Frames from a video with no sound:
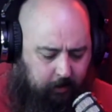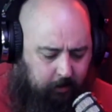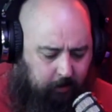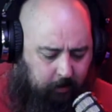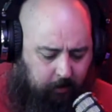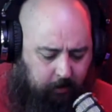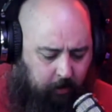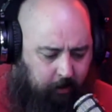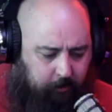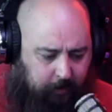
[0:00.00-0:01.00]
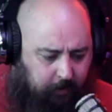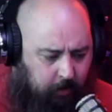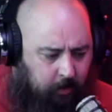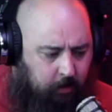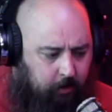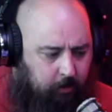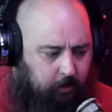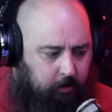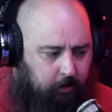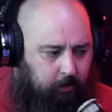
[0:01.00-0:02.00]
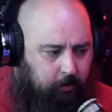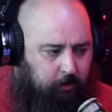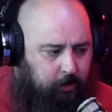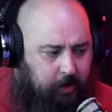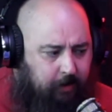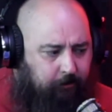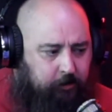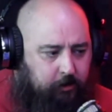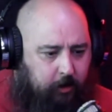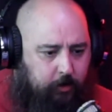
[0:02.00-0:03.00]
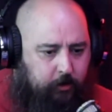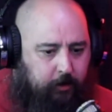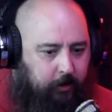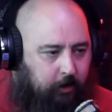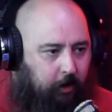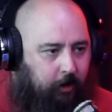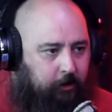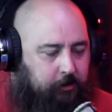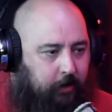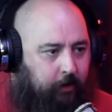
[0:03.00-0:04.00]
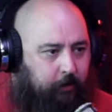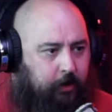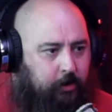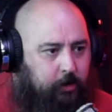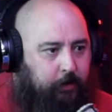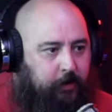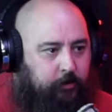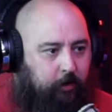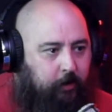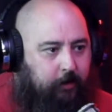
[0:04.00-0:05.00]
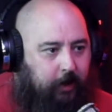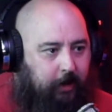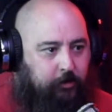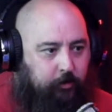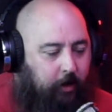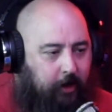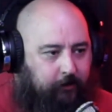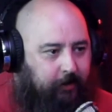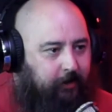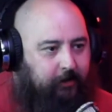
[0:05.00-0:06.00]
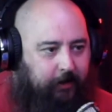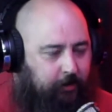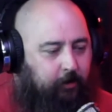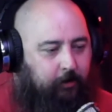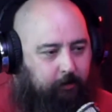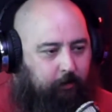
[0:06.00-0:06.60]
lawyer was like, he never saw you in the car, so how can you be drunk and driving? You're doing